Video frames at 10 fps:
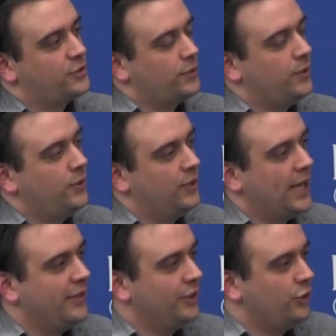controlled
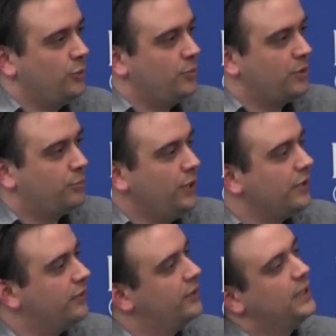how the loom was
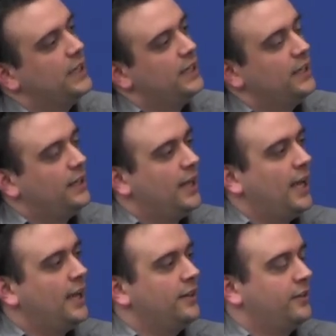spin.
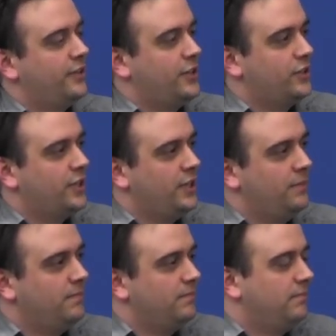And essentially,
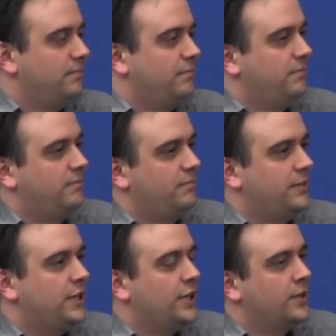
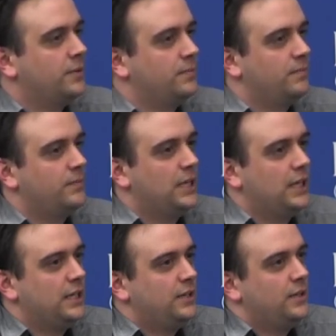you know,
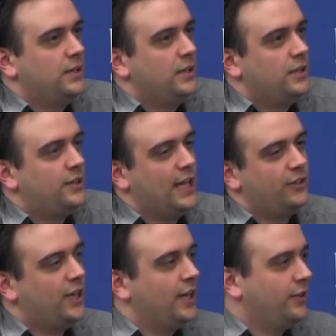
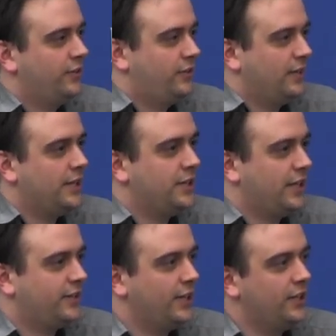textiles and the
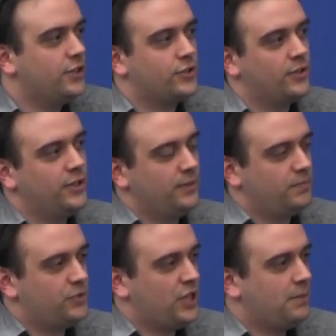textile industry
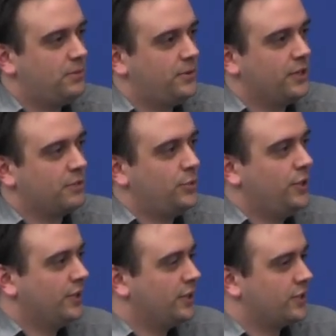shaped the
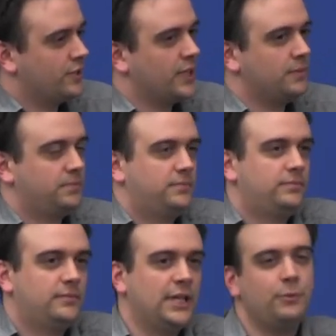computer industry.
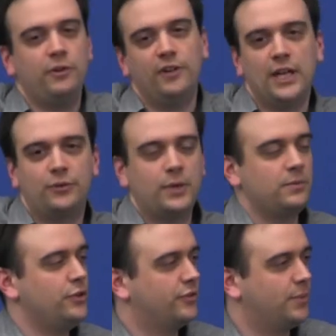And then we realized we
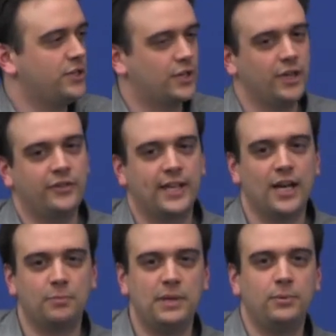can use punch cards to
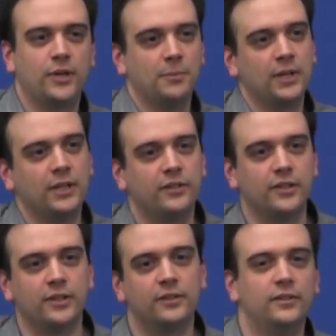count people coming into